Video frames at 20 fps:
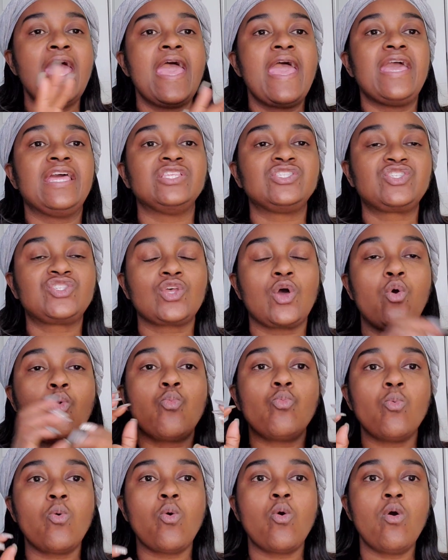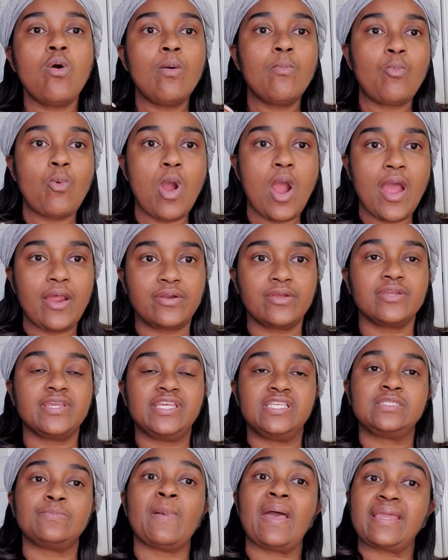And so warm water
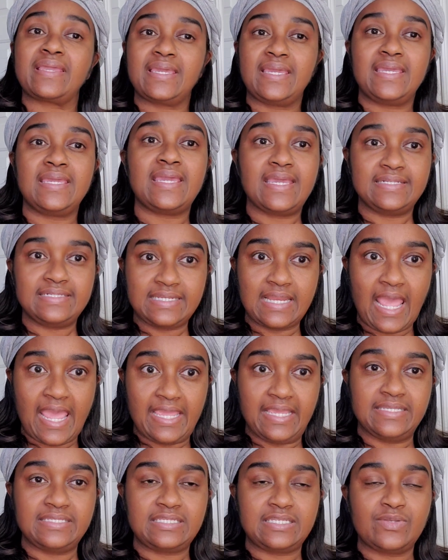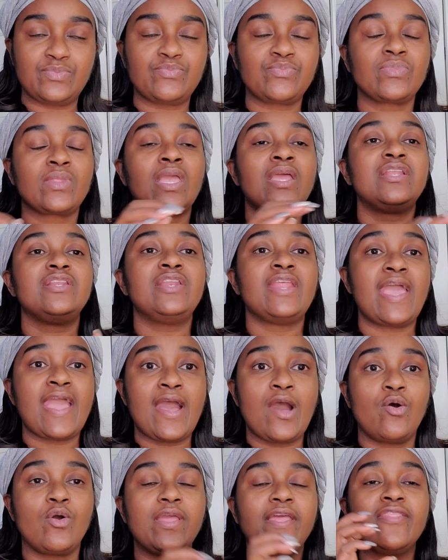is my key at night.
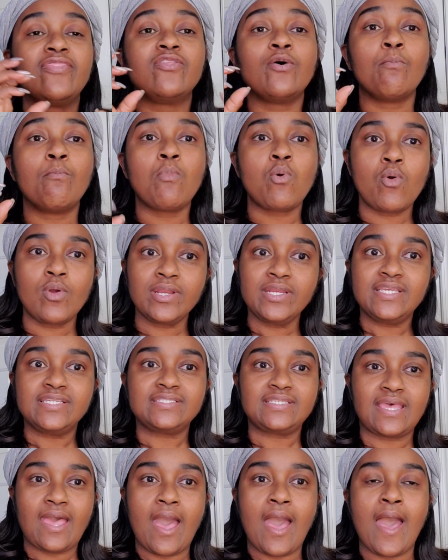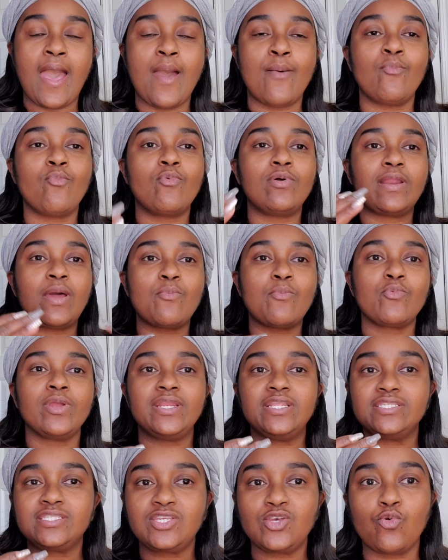Now, in the morning time, when I'm
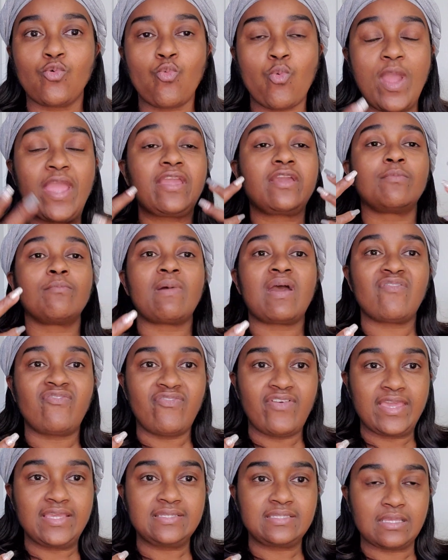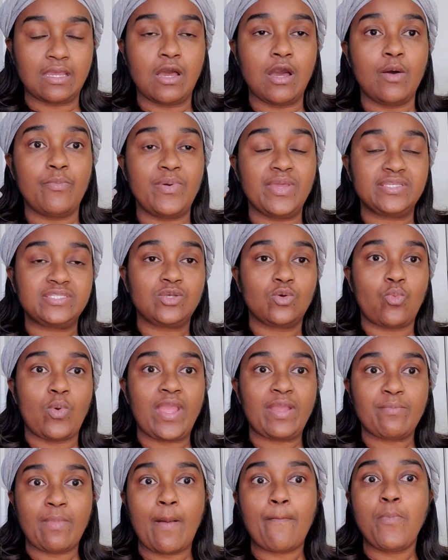ready to wake my face up and to
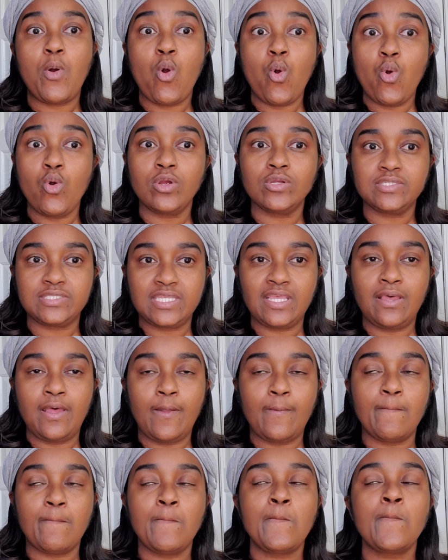wake my pores up,